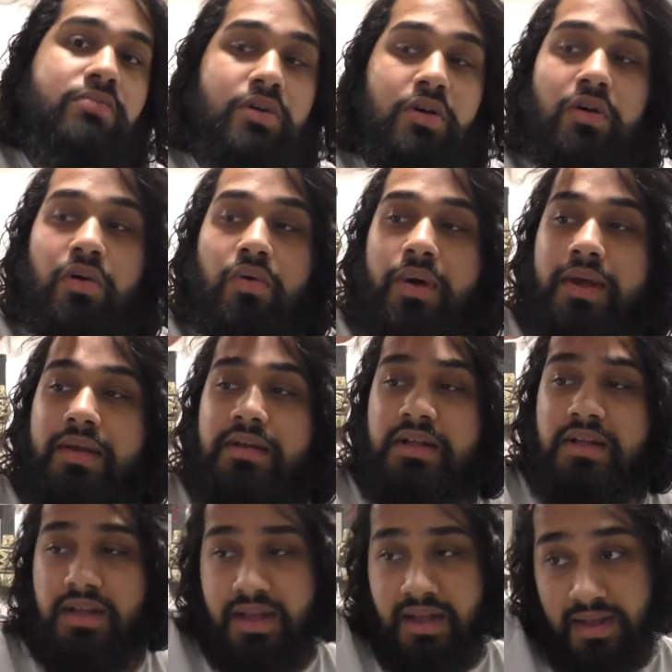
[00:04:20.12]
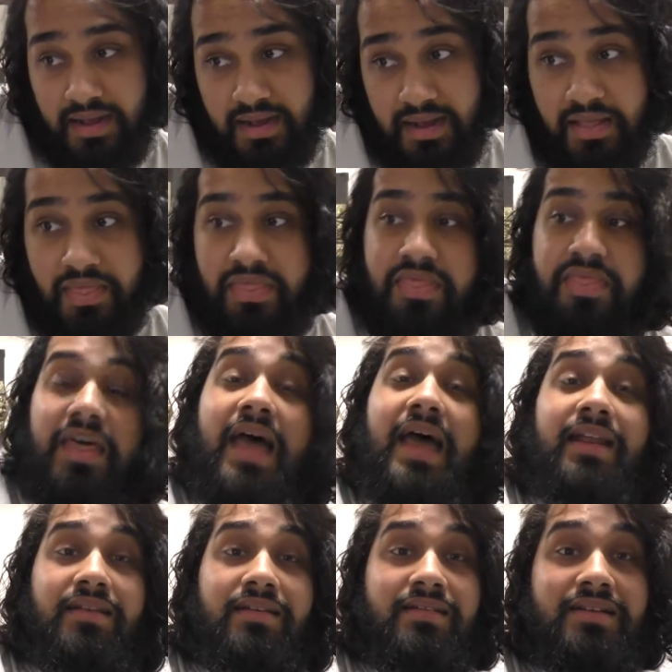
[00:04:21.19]
going away. And
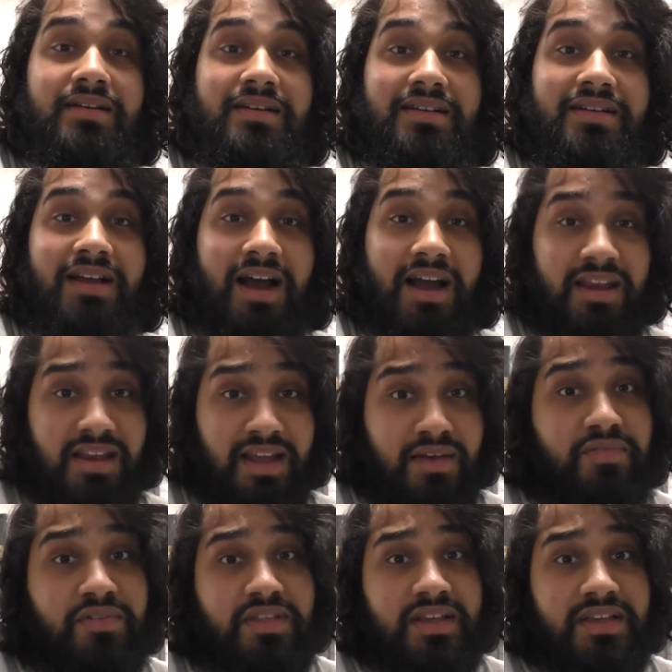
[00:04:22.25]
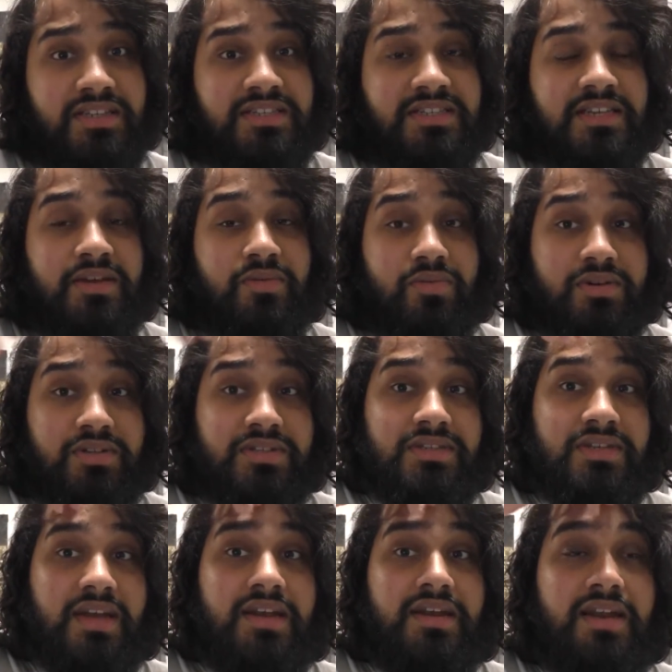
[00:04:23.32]
then I loved this. It
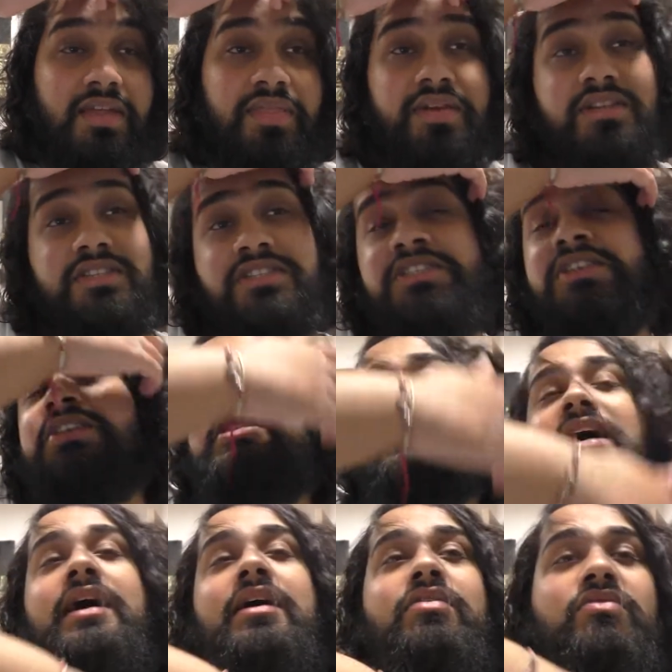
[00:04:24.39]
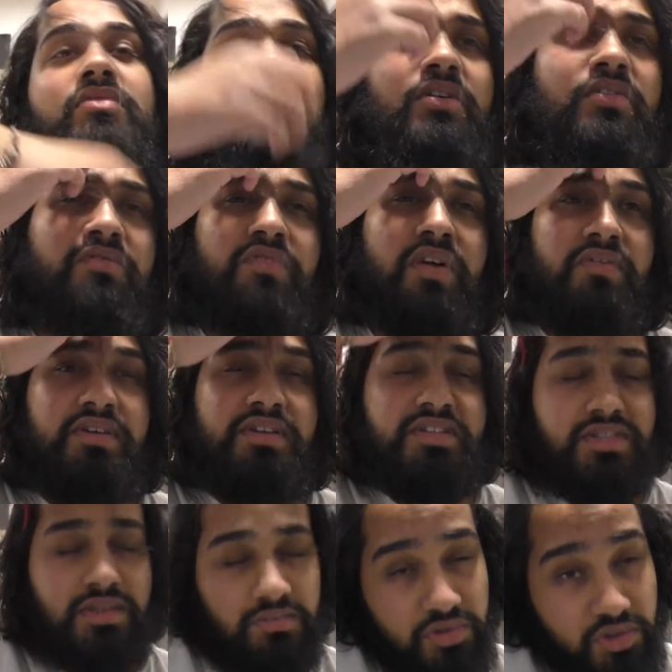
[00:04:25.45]
was another sit down, very
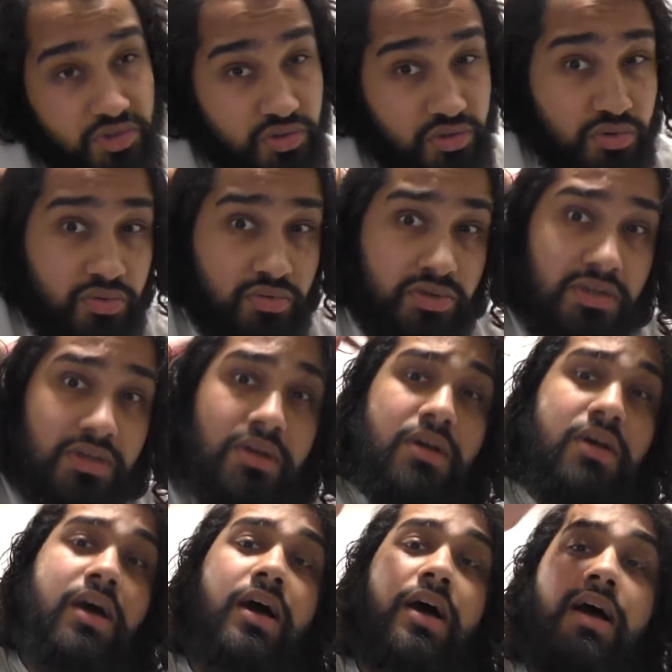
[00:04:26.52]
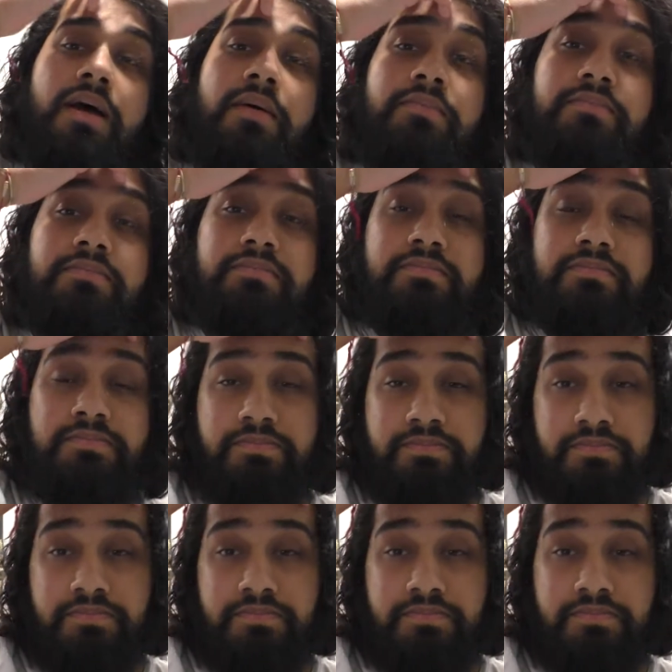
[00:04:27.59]
subdued promo